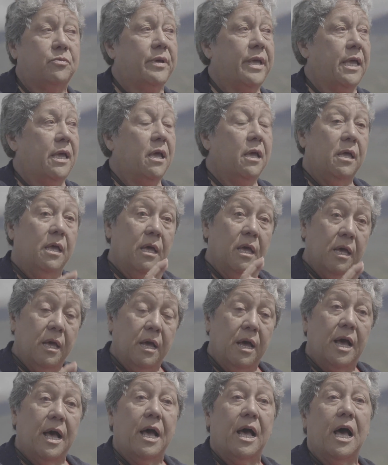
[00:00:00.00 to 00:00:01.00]
way.
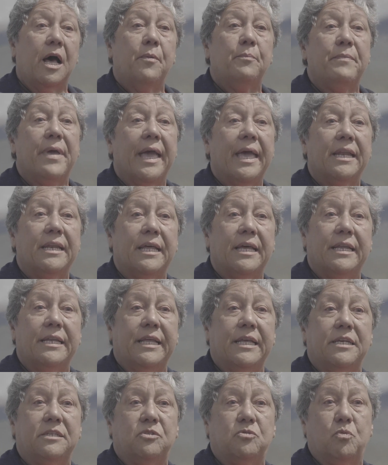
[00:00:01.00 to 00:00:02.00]
A man and
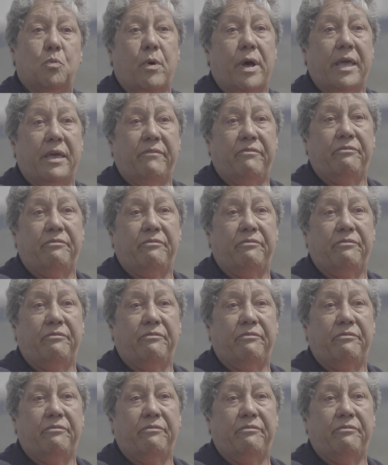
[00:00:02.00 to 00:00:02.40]
his wife.